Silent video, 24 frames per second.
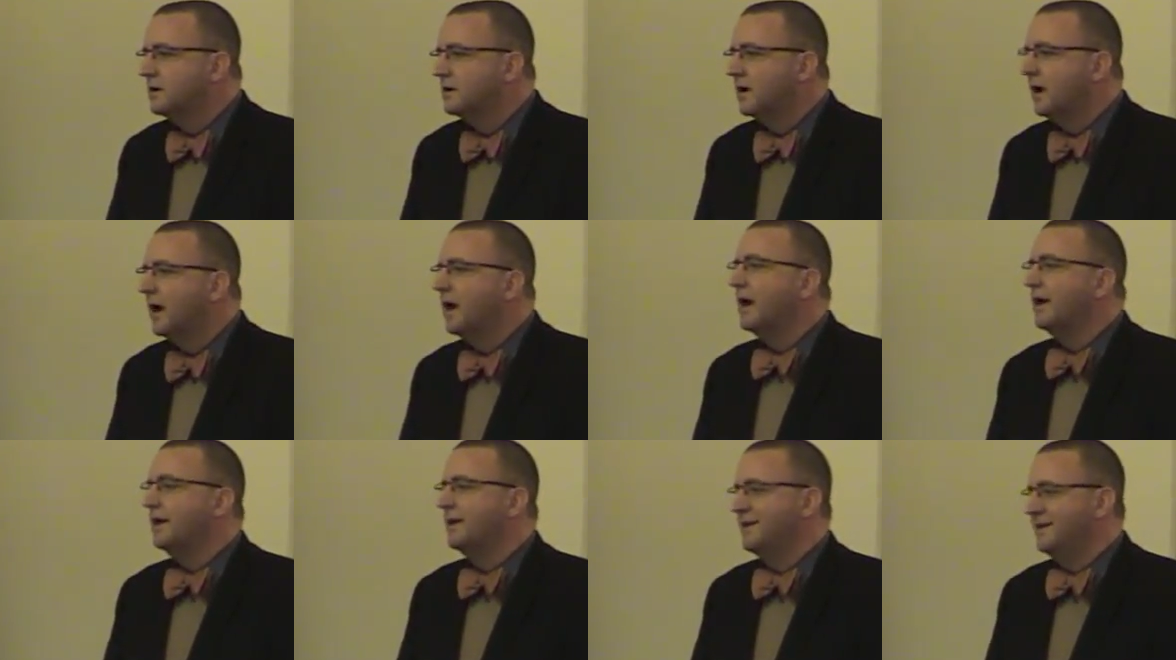
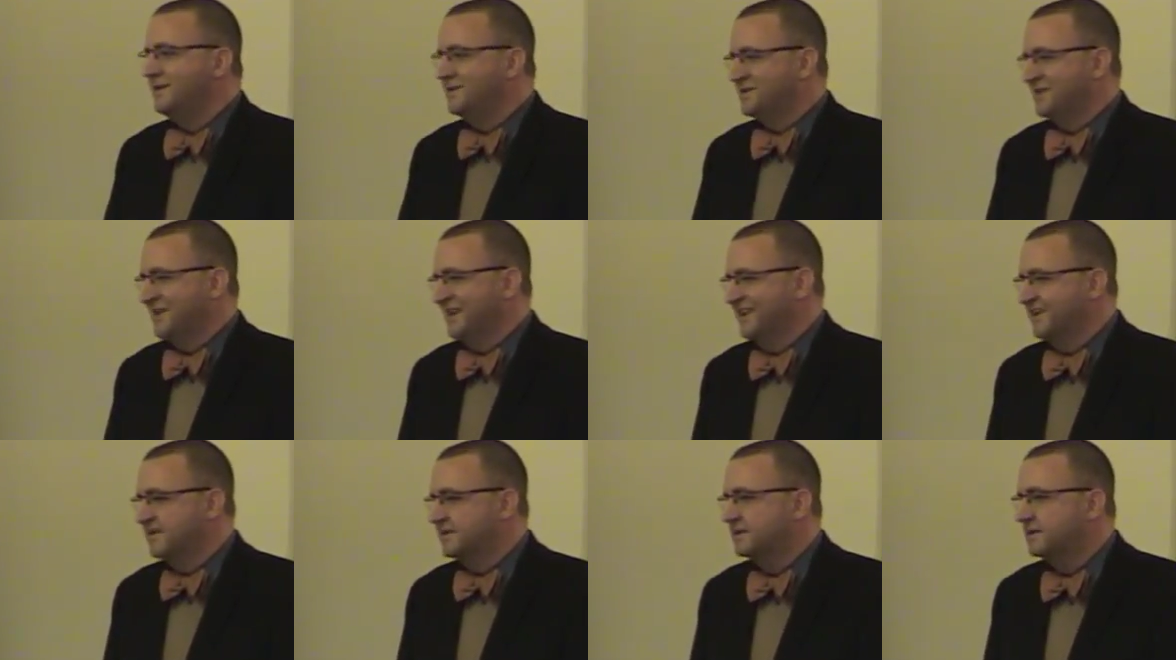Hey, he
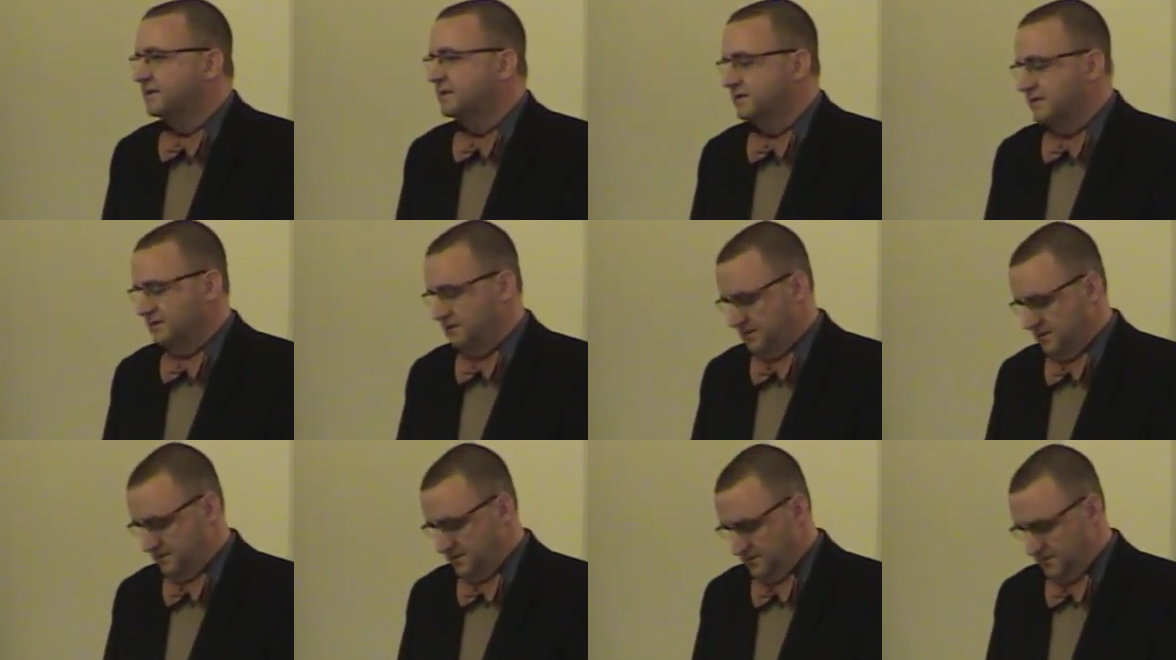says,
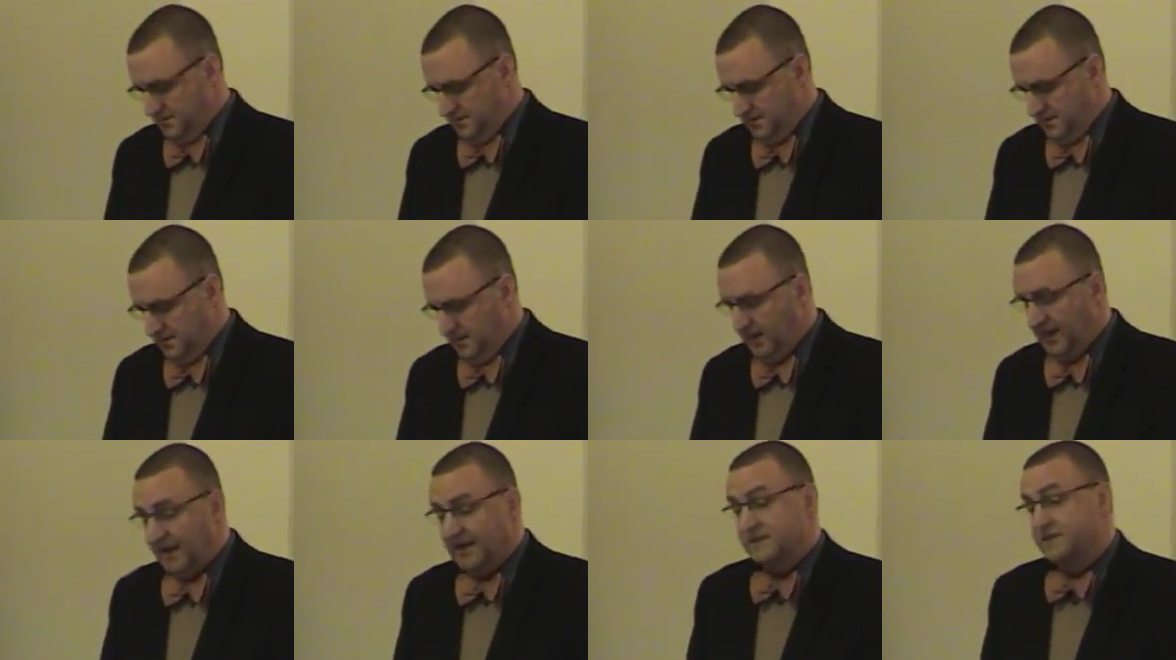
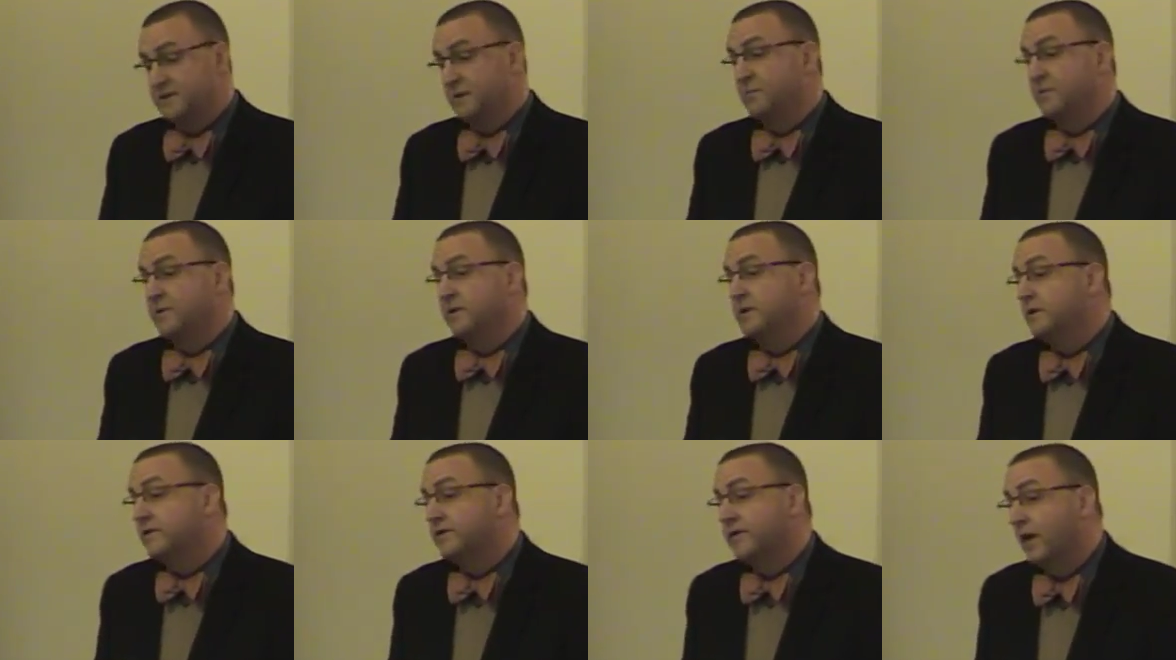I got
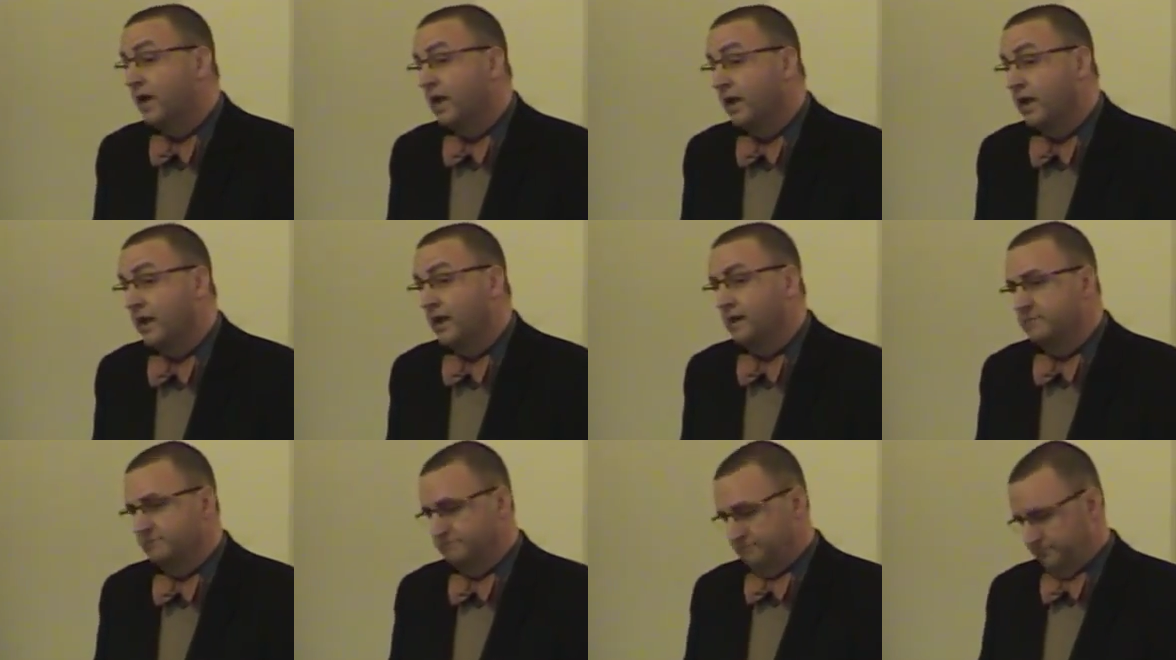something to tell you.